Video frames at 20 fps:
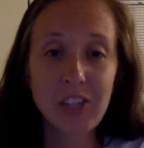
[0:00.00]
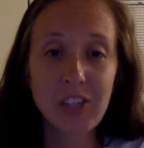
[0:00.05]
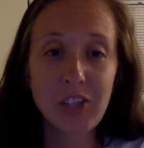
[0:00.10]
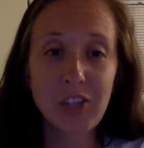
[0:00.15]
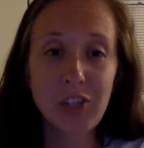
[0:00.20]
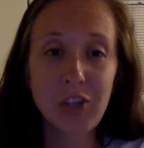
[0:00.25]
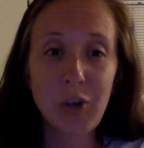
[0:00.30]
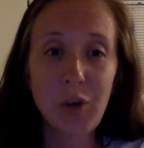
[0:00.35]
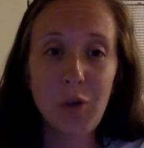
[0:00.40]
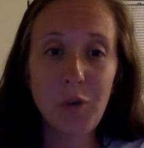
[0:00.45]

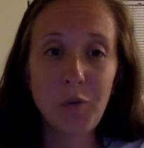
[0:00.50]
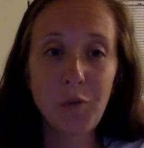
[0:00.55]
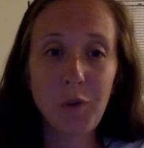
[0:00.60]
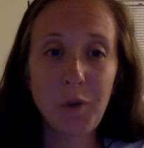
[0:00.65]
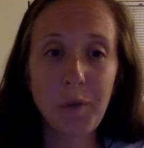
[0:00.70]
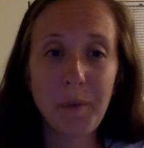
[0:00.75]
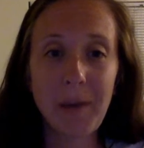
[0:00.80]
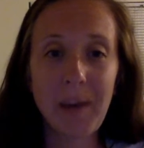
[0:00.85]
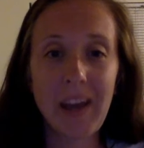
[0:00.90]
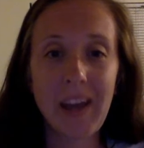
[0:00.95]
So
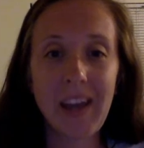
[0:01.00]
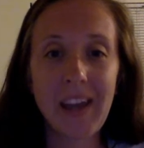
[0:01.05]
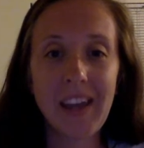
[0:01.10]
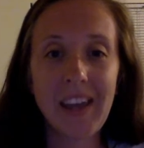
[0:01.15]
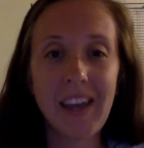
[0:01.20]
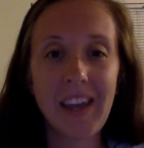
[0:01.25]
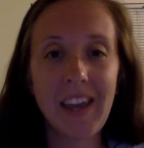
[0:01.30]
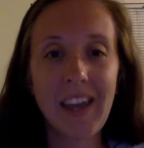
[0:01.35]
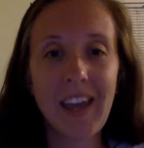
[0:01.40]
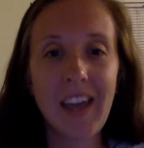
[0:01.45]
for
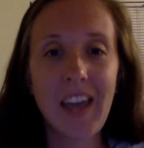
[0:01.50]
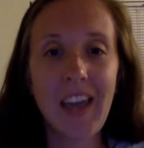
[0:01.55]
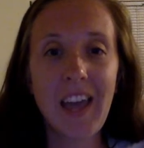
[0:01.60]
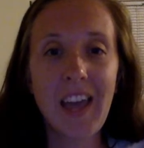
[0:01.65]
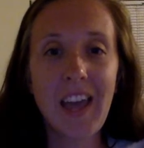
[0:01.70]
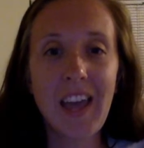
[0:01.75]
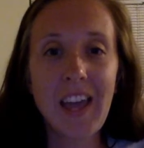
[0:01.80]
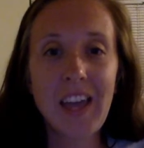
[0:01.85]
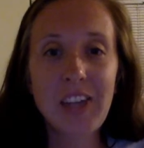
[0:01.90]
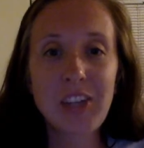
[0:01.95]
my
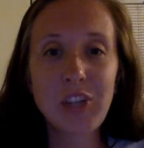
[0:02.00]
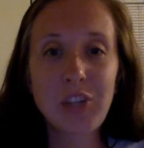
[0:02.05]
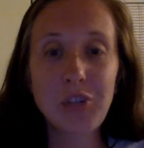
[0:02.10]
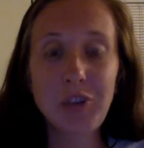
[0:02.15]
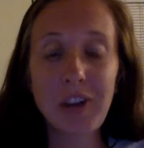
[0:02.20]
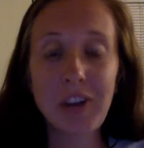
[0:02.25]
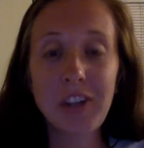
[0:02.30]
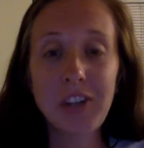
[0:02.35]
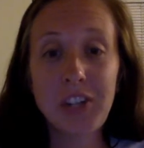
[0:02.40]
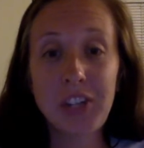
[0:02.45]

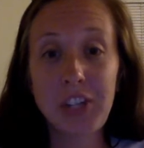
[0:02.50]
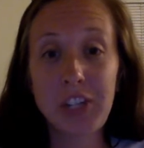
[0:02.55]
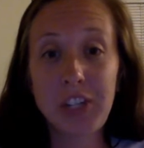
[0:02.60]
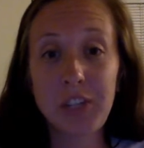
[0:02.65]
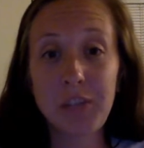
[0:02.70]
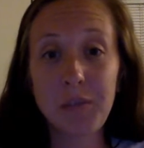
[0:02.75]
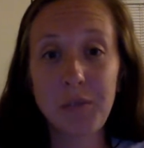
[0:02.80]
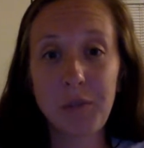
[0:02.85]
strategies